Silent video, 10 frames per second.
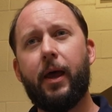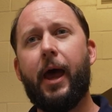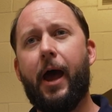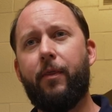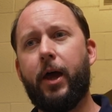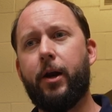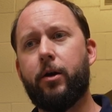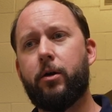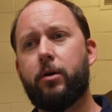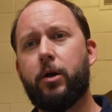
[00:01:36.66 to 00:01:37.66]
and
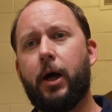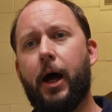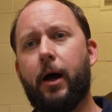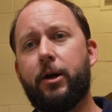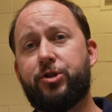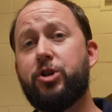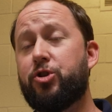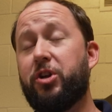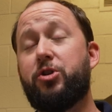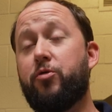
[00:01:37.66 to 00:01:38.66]
then
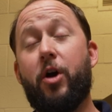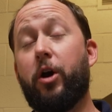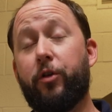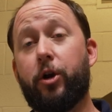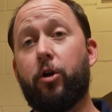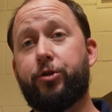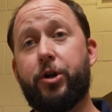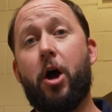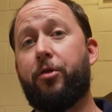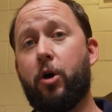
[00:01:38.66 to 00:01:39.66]
essentially do very little to
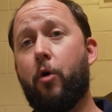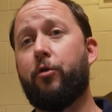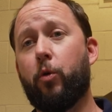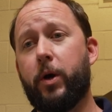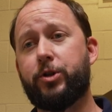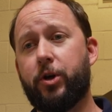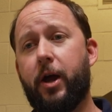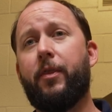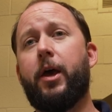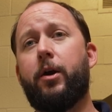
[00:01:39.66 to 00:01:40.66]
nothing over the winter,
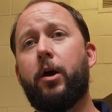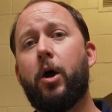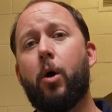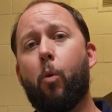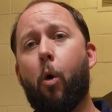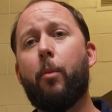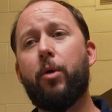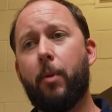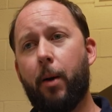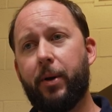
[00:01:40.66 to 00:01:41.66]
and then warm
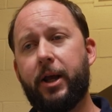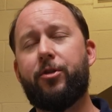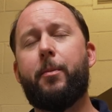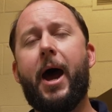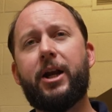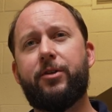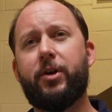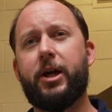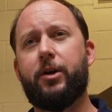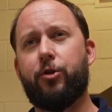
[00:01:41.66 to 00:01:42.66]
them up and get them active
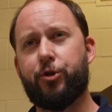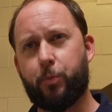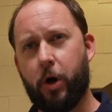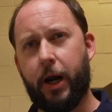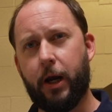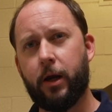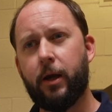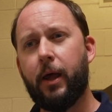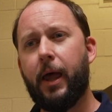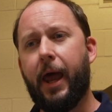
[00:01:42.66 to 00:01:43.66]
again in the spring.
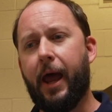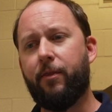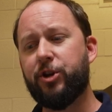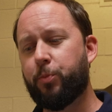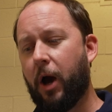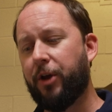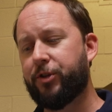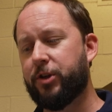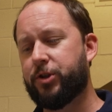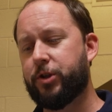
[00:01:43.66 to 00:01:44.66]
And this
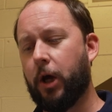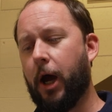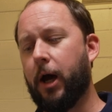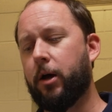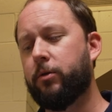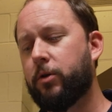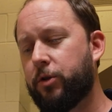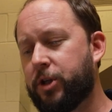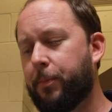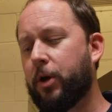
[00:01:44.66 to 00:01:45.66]
process
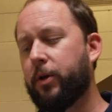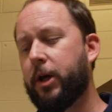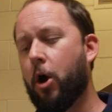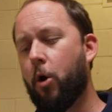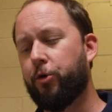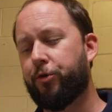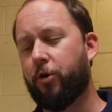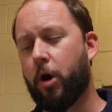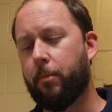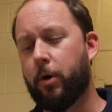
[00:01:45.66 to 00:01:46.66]
typically goes
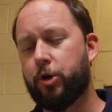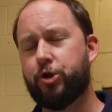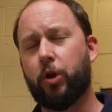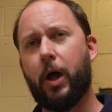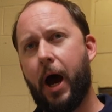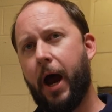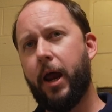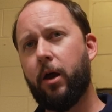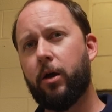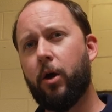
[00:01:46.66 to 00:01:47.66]
from
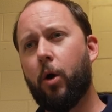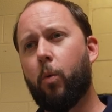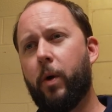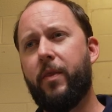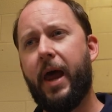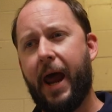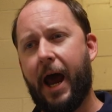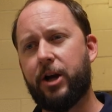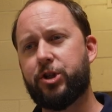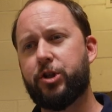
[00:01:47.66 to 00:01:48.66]
July, when they
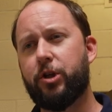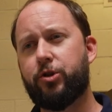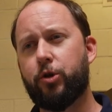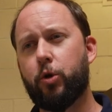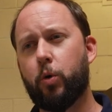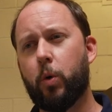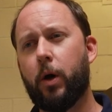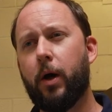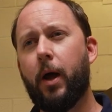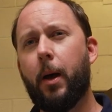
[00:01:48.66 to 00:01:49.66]
hatch,
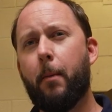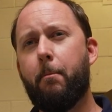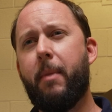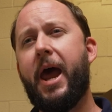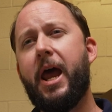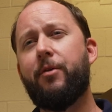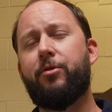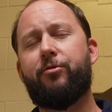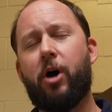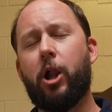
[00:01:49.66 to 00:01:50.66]
to May of
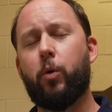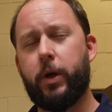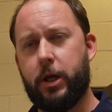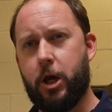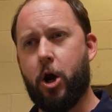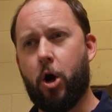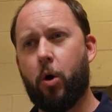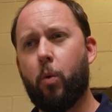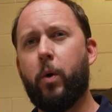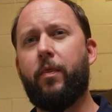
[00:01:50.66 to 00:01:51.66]
the following year,
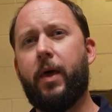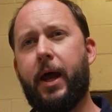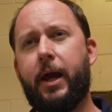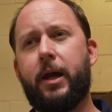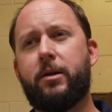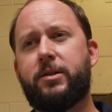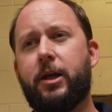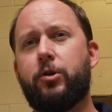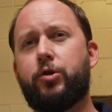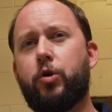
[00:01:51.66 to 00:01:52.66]
when they
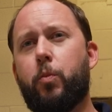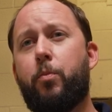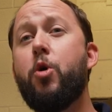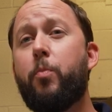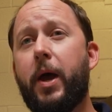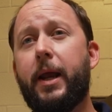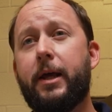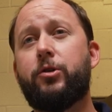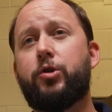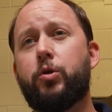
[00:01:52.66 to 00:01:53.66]
tend to pupate
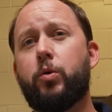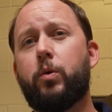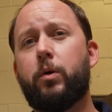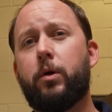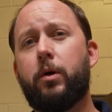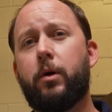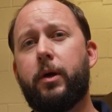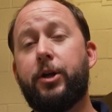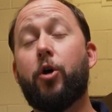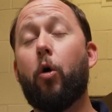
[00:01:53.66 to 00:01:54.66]
into
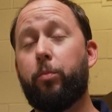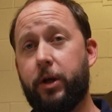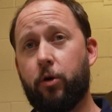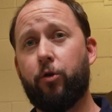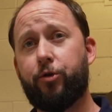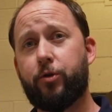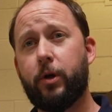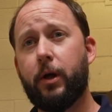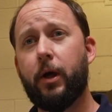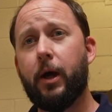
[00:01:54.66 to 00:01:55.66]
adult beetles
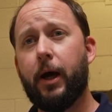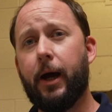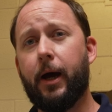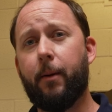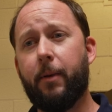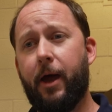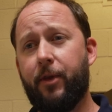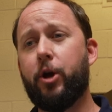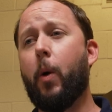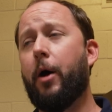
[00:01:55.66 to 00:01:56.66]
and
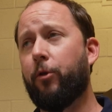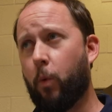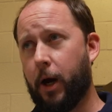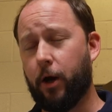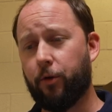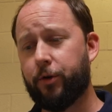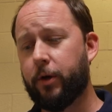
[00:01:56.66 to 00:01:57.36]
then go out in the wild.